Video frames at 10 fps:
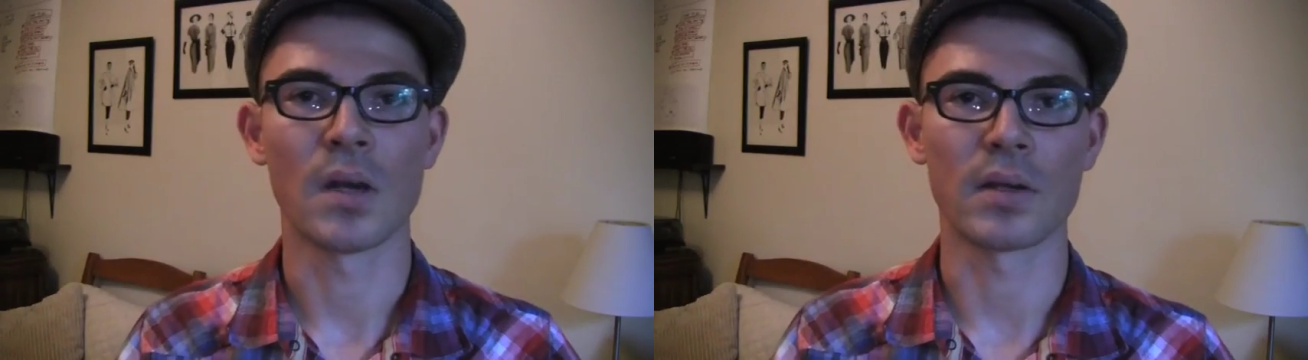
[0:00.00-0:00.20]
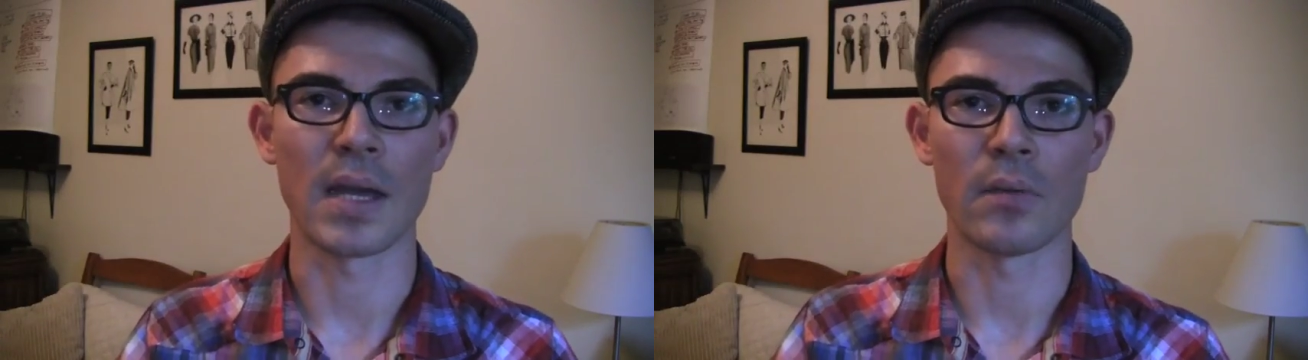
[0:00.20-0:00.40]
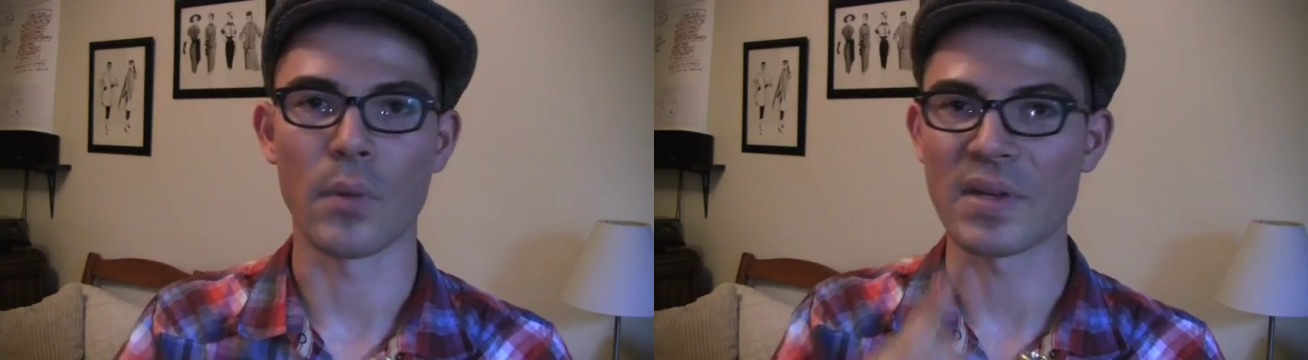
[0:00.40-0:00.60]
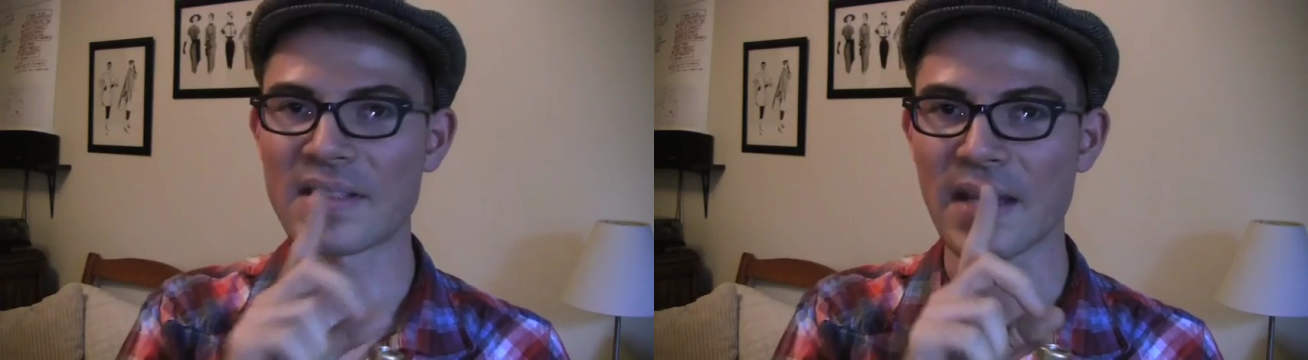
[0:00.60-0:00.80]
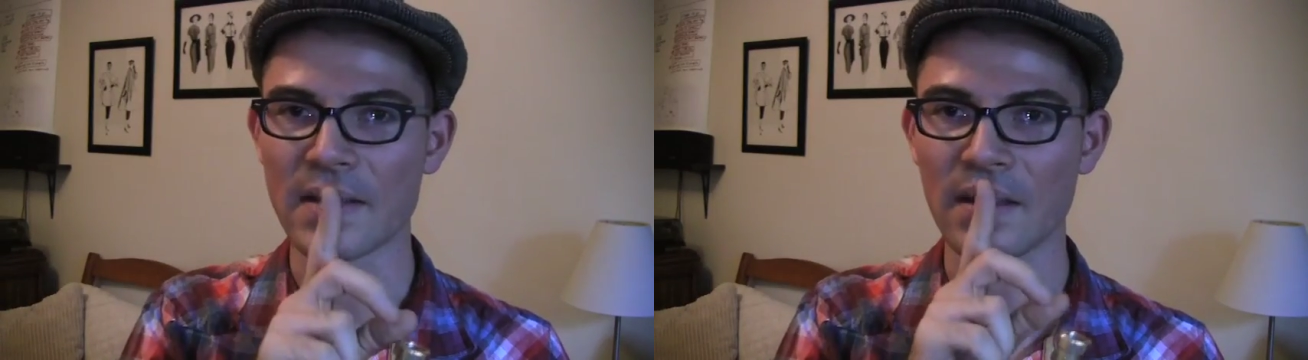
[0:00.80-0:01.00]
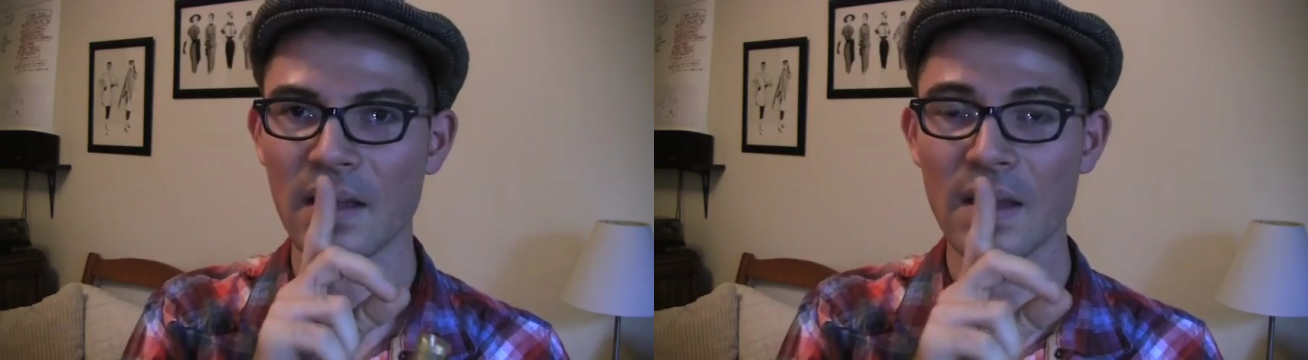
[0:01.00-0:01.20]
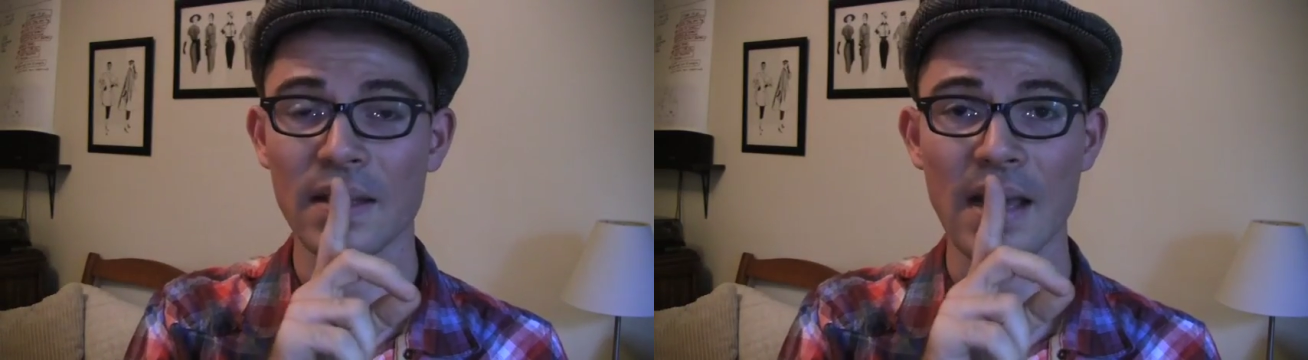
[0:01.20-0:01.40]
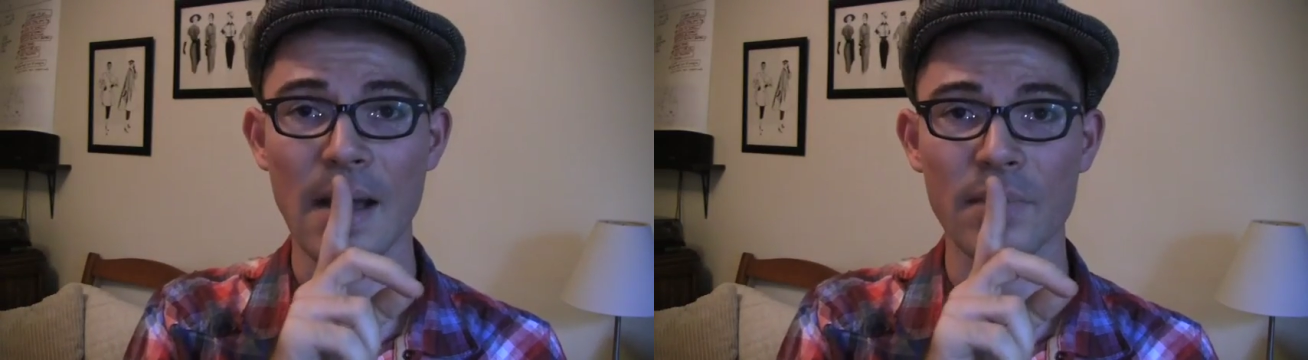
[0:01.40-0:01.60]
Okay, when we set
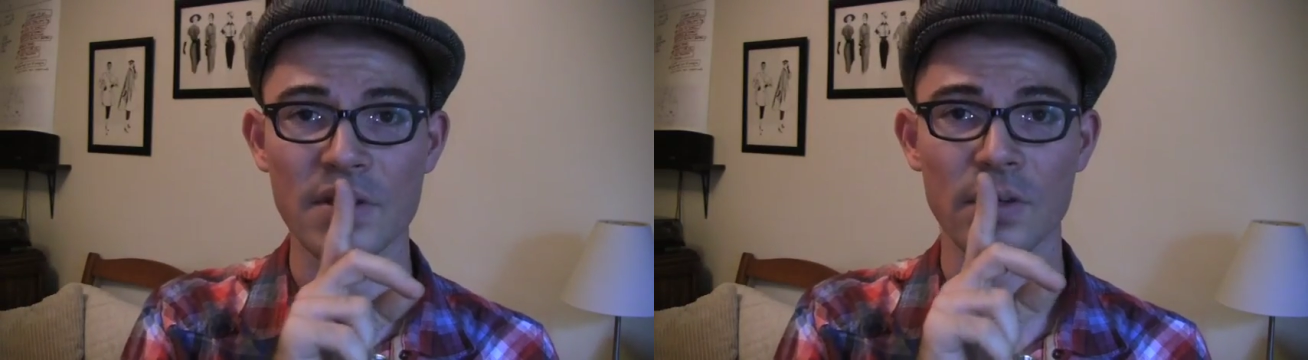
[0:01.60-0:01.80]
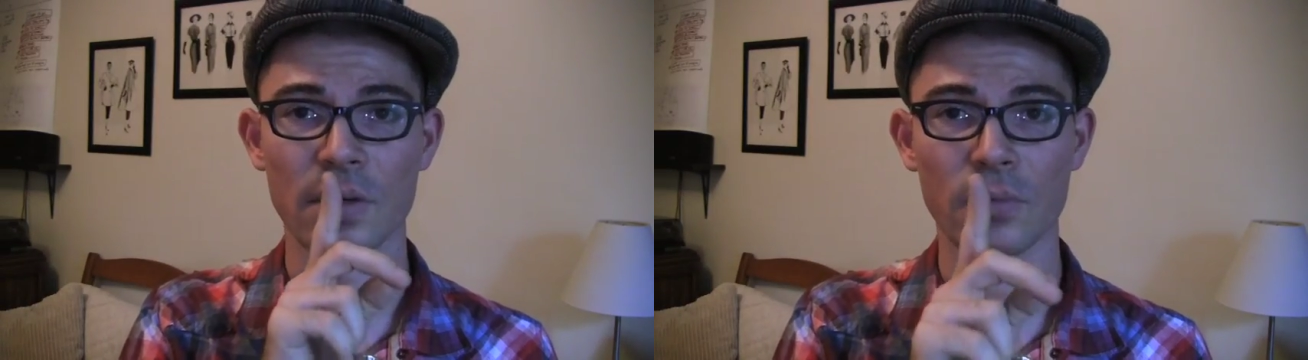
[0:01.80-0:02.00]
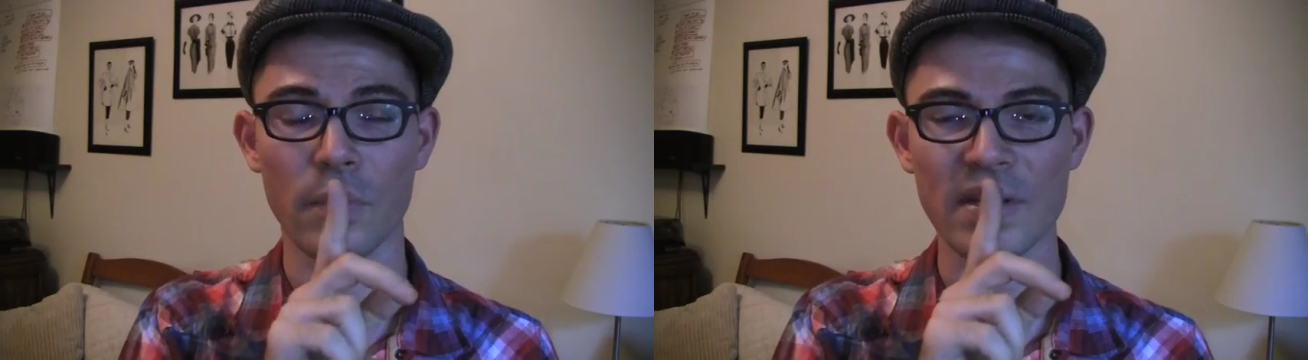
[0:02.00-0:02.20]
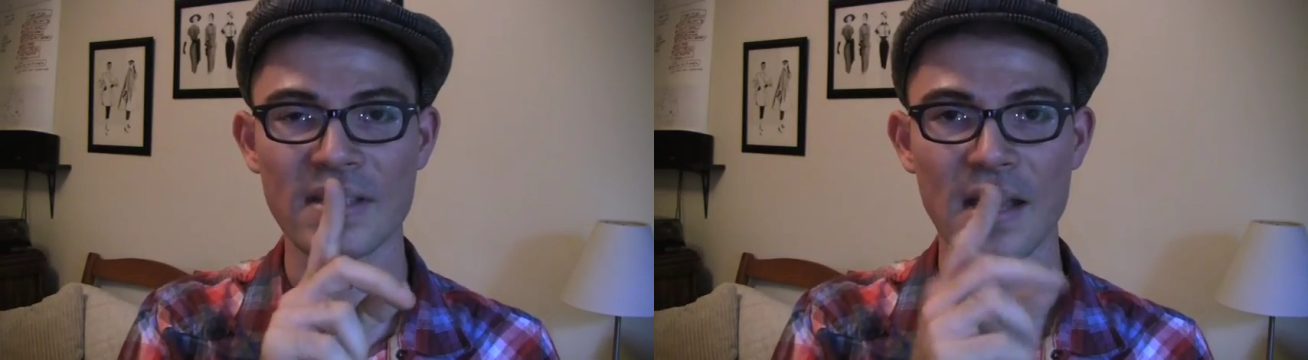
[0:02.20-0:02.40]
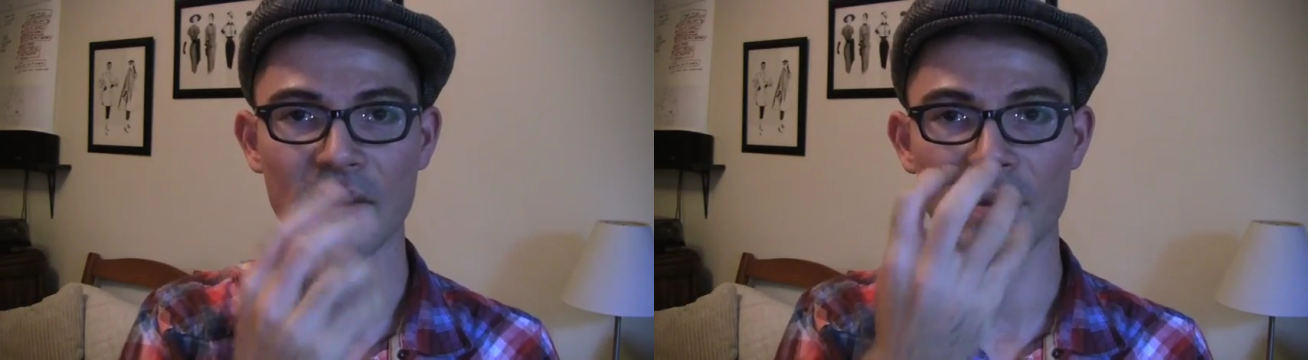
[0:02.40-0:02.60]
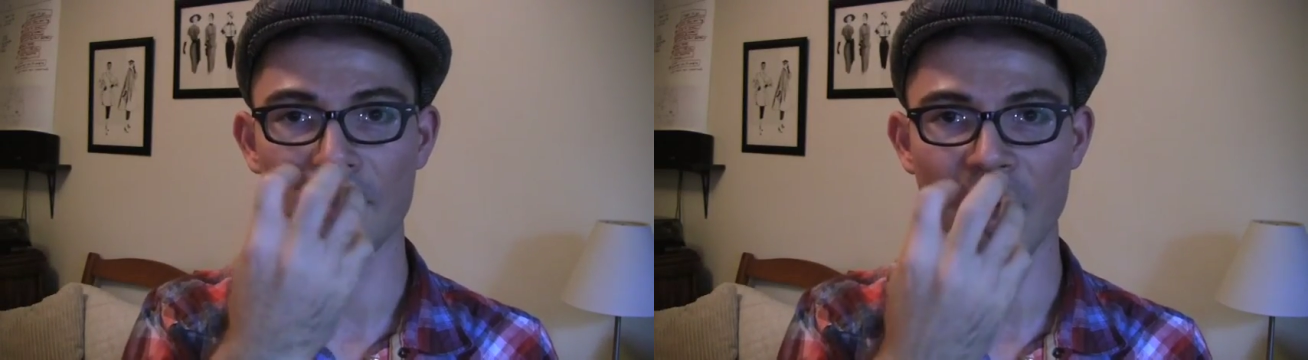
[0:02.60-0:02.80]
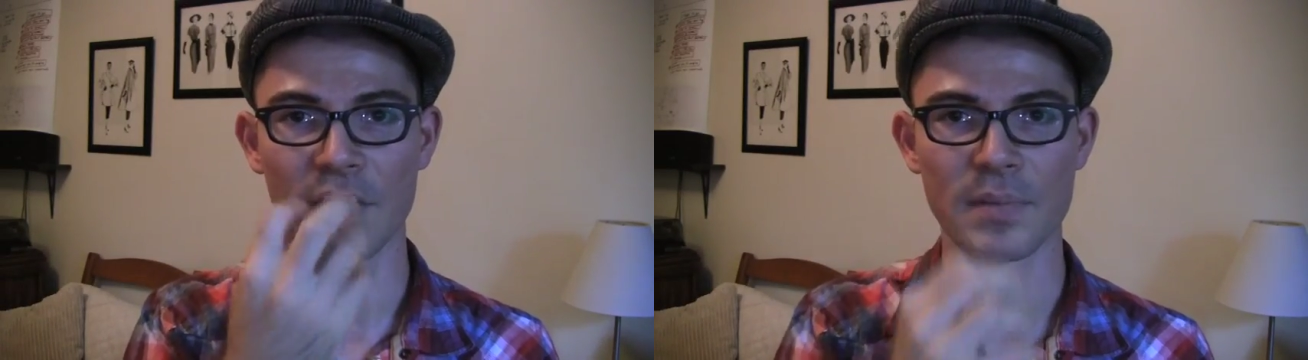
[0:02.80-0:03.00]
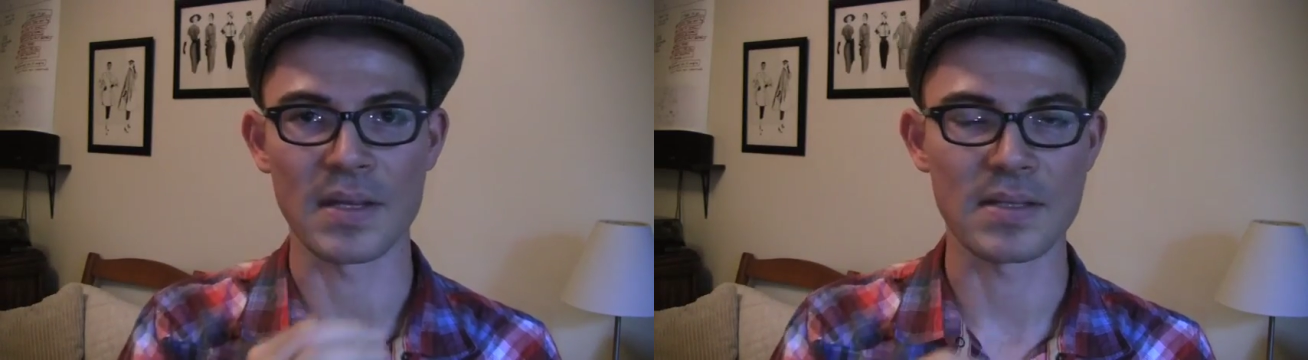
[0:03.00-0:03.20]
the embouchure, when we set the
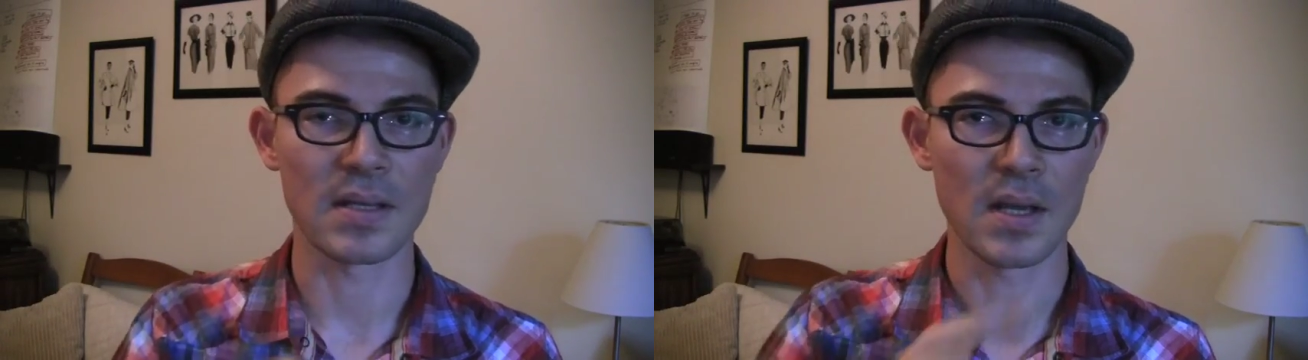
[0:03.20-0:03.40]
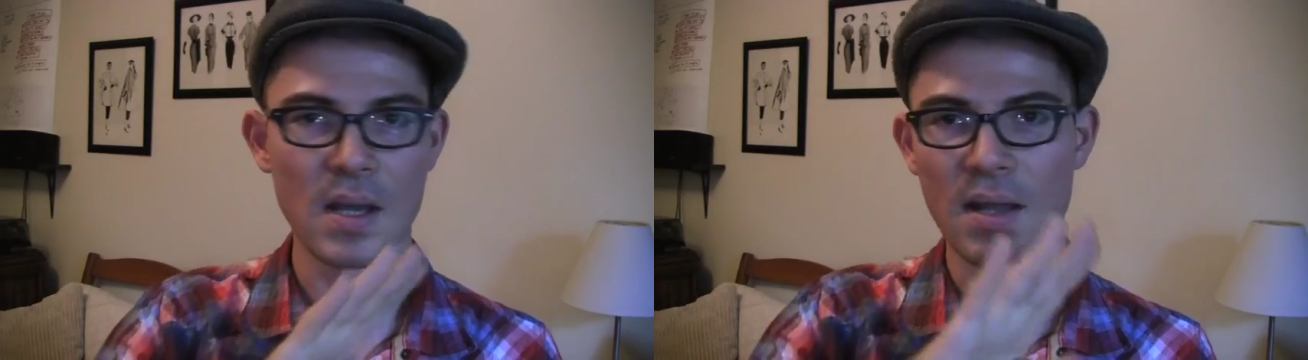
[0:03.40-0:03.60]
mouthpiece,